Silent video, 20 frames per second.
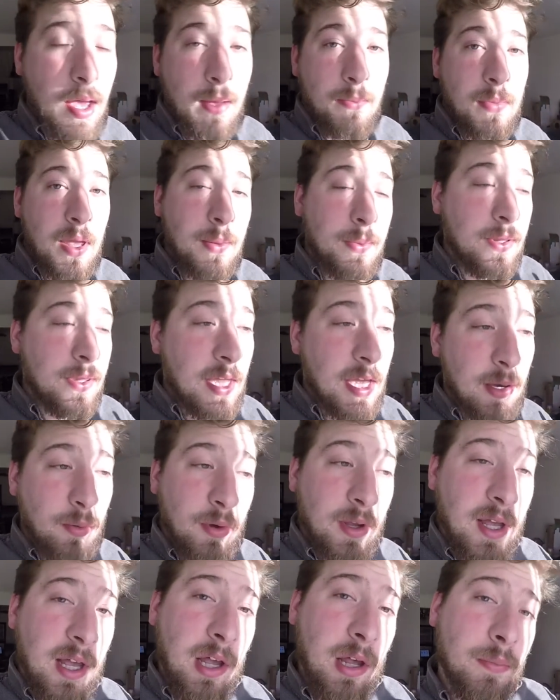Maybe that
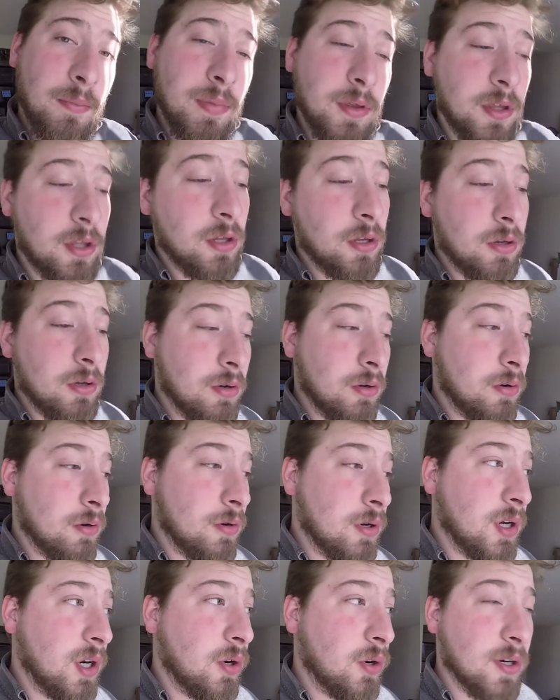will help
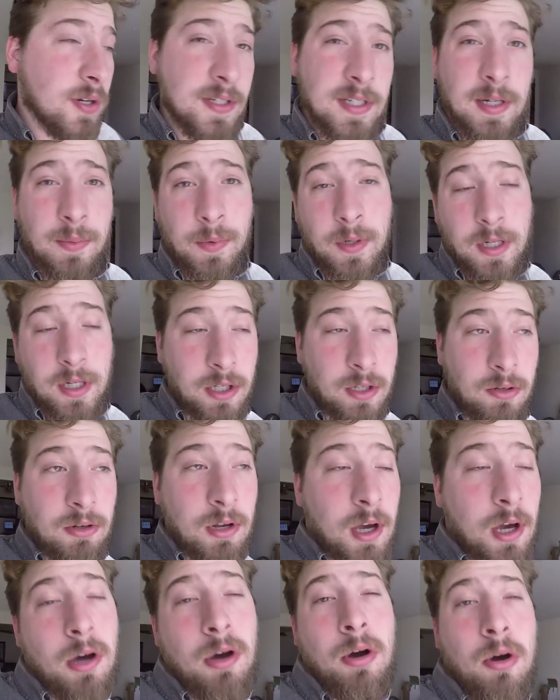you or someone you
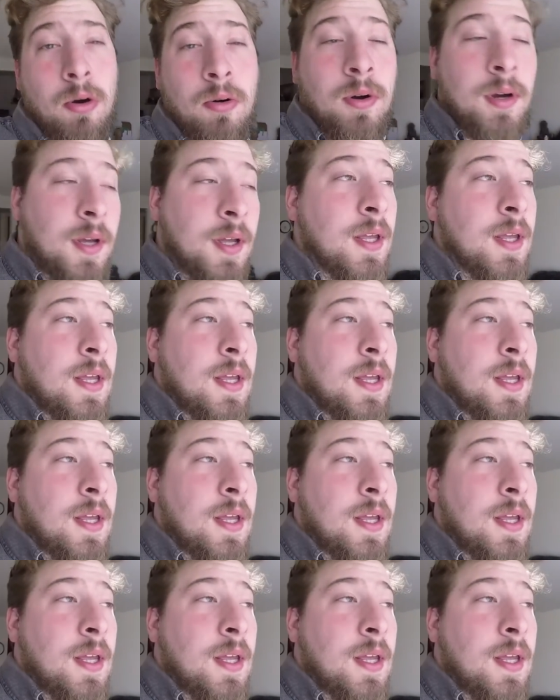know